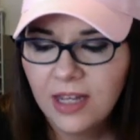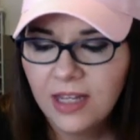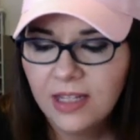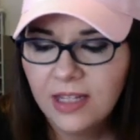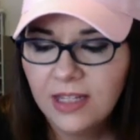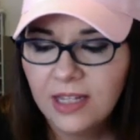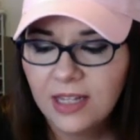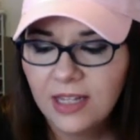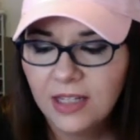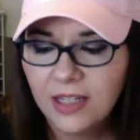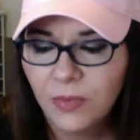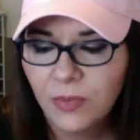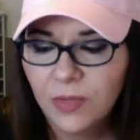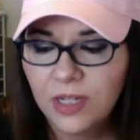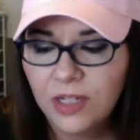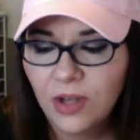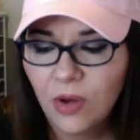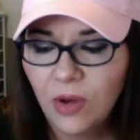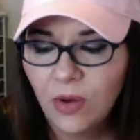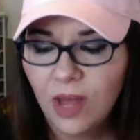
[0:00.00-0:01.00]
Since we
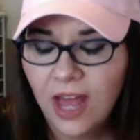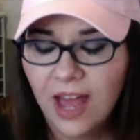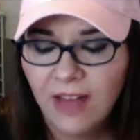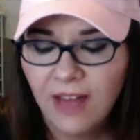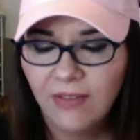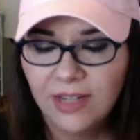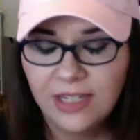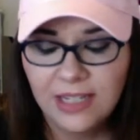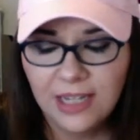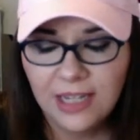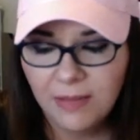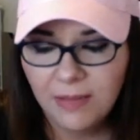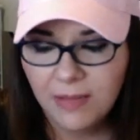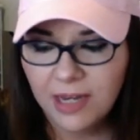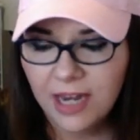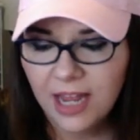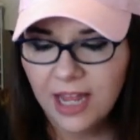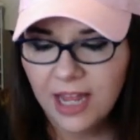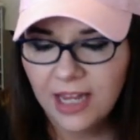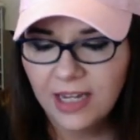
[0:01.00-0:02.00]
don't have a
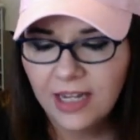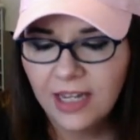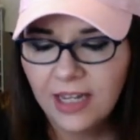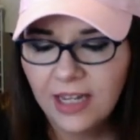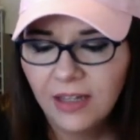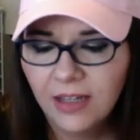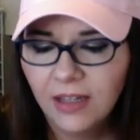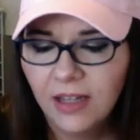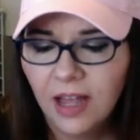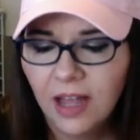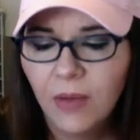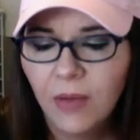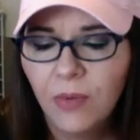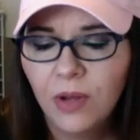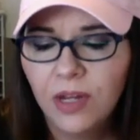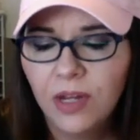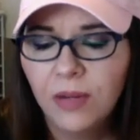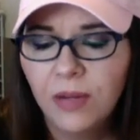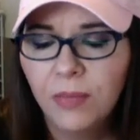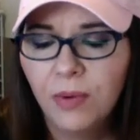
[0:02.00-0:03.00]
demon handy, I
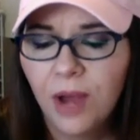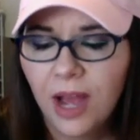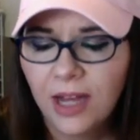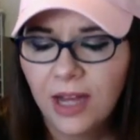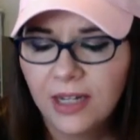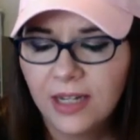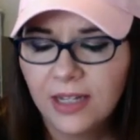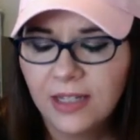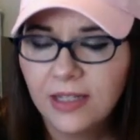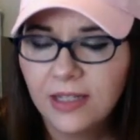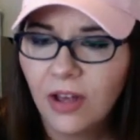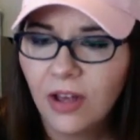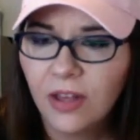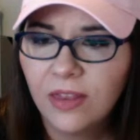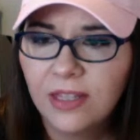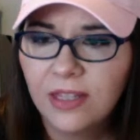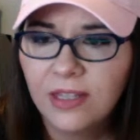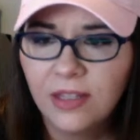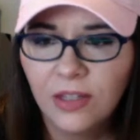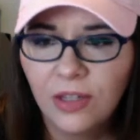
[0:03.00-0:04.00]
want you to practice
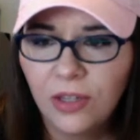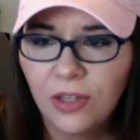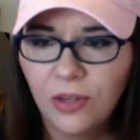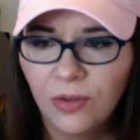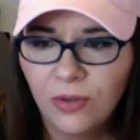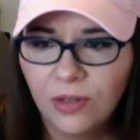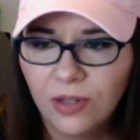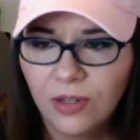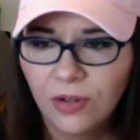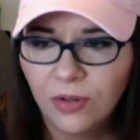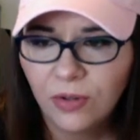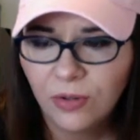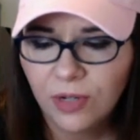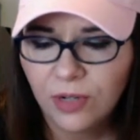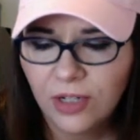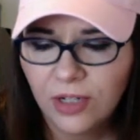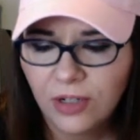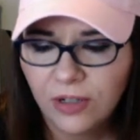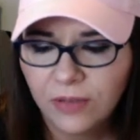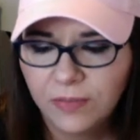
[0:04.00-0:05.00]
on this cute little
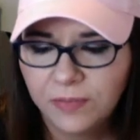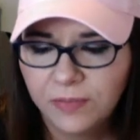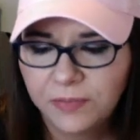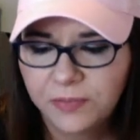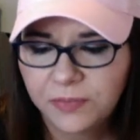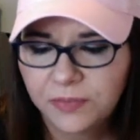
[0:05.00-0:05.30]
creature.